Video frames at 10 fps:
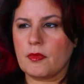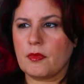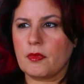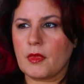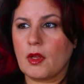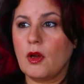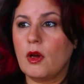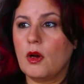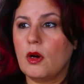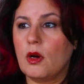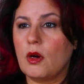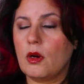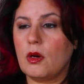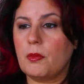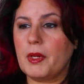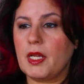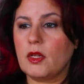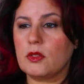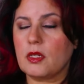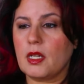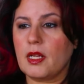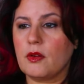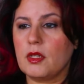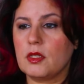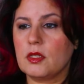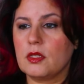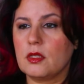he knows her language.